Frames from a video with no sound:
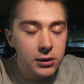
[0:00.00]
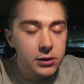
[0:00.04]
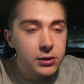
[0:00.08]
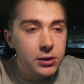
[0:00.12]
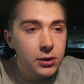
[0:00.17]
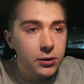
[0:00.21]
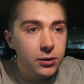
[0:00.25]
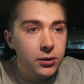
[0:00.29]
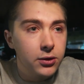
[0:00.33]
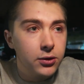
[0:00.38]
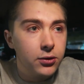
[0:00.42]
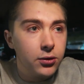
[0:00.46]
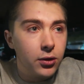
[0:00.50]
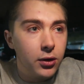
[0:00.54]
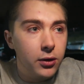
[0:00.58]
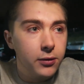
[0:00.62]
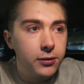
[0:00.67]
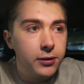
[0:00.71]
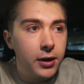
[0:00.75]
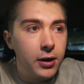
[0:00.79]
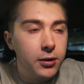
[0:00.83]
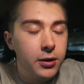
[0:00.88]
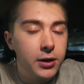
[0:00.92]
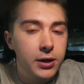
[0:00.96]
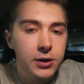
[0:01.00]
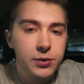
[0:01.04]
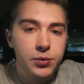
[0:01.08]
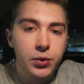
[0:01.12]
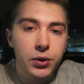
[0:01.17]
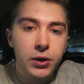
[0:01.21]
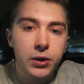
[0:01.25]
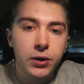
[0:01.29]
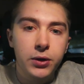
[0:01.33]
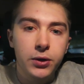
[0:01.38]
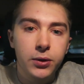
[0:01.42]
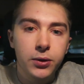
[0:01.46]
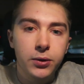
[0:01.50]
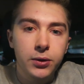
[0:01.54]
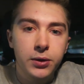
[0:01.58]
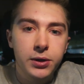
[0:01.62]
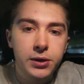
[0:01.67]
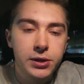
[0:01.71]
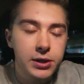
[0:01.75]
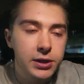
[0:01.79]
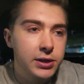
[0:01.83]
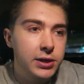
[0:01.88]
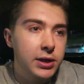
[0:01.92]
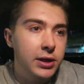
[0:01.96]
So the drive down here is pretty cool
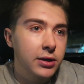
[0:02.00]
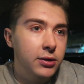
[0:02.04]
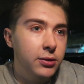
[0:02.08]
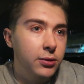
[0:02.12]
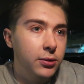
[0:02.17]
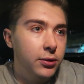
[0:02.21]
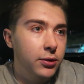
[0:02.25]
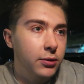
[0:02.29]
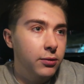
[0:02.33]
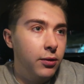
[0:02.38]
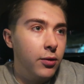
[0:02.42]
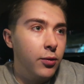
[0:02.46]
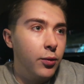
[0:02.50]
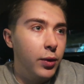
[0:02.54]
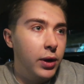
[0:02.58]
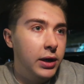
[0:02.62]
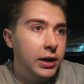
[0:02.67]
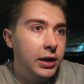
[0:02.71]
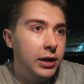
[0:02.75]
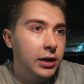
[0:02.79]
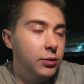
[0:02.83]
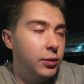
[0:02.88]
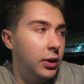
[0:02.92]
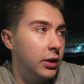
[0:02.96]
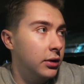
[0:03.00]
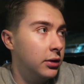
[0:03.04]
because you see all the runway lit up,